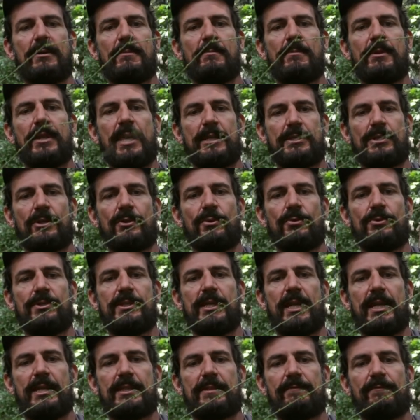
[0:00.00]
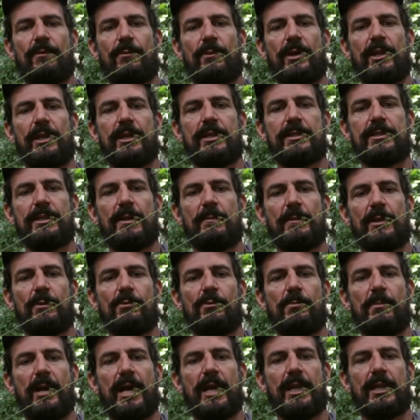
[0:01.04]
but that's a good test for whether something will
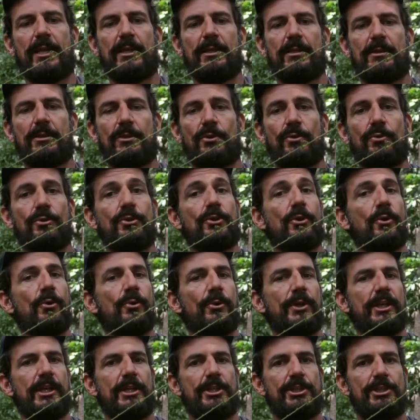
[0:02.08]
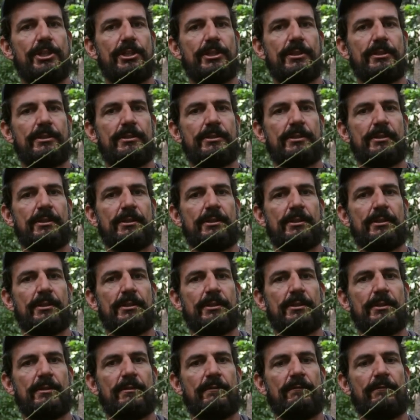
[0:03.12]
make good cordage
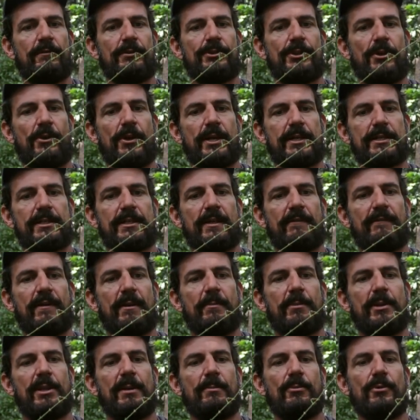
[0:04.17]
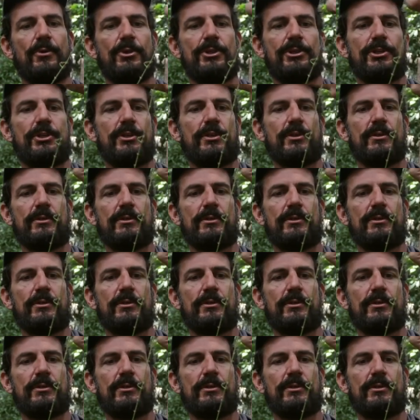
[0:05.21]
for tying stuff up in the bush.